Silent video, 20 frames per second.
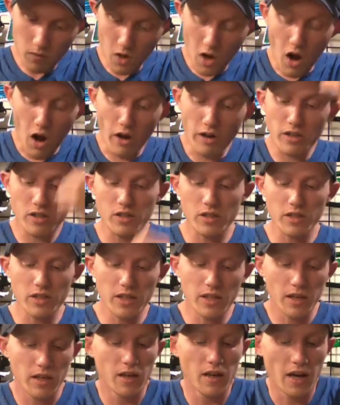
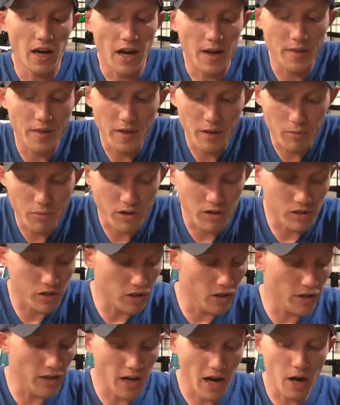Honestly, I think
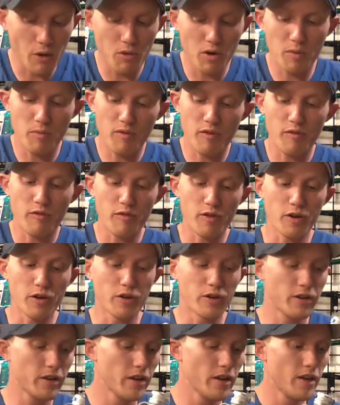personally I would have
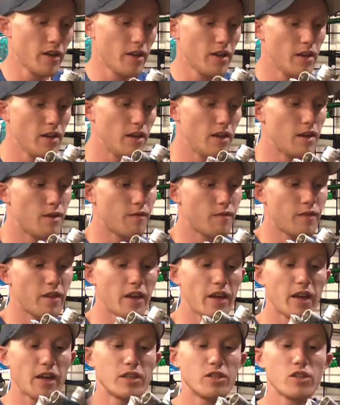preferred if
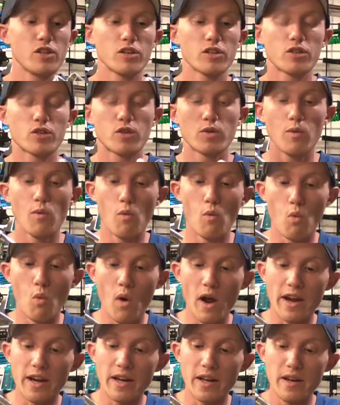they had just
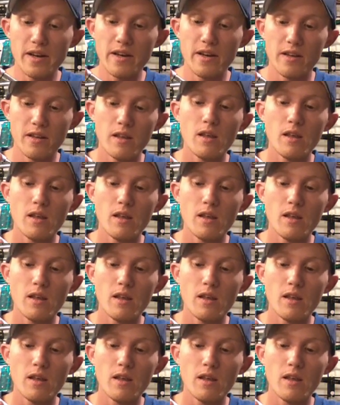waited.